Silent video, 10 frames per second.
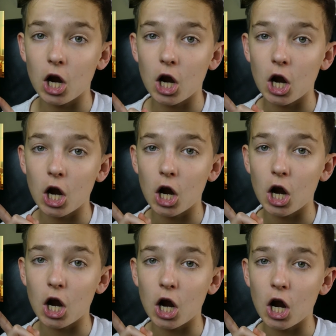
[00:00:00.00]

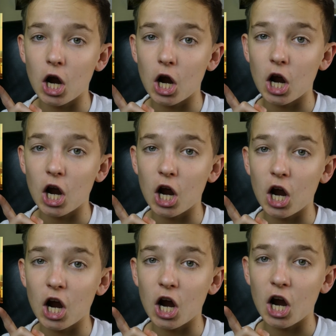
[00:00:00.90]
(no one is talking)